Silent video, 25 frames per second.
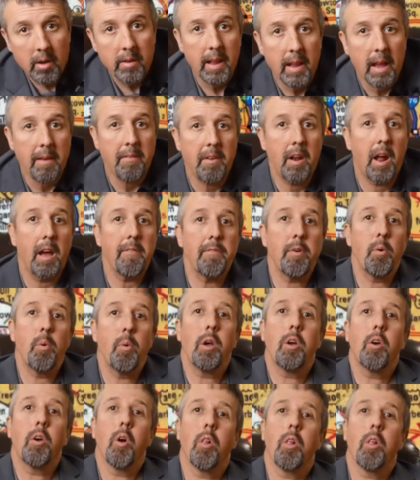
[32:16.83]

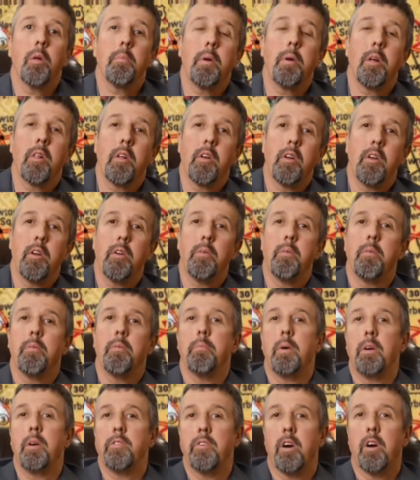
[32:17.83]
David-Wynn Cullen Miller
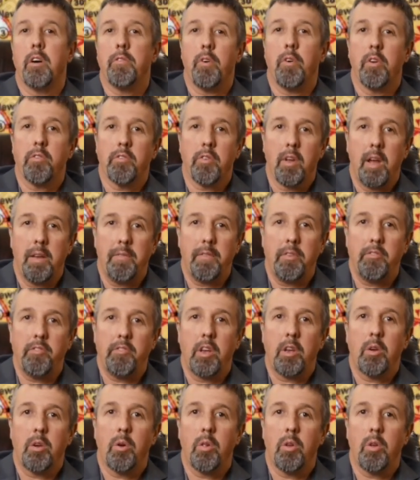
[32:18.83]
and myself,
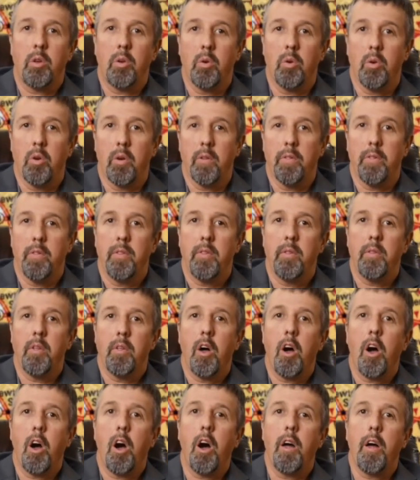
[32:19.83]
Russell-J. Cullen Gould,
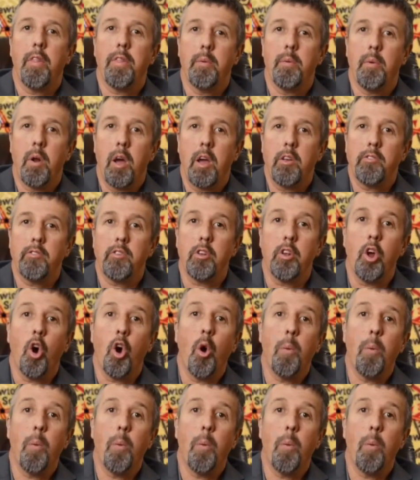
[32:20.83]
authorized and